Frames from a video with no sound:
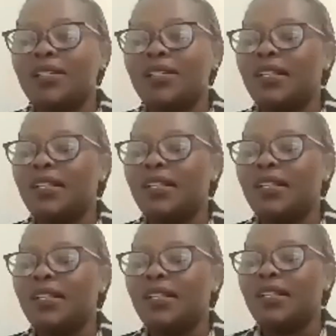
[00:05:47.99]

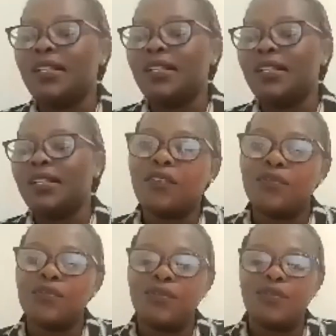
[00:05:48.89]
committed and
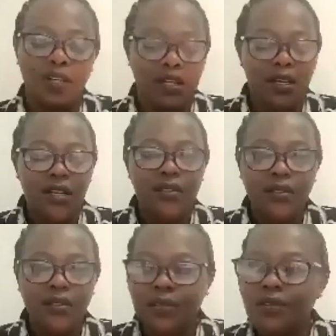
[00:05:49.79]
faithful
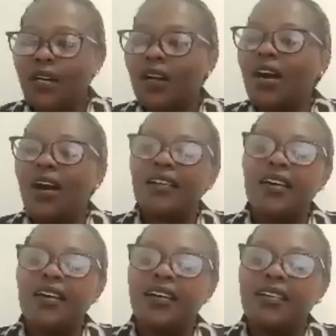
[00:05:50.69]
to
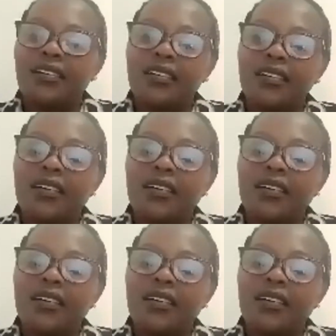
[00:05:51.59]
honor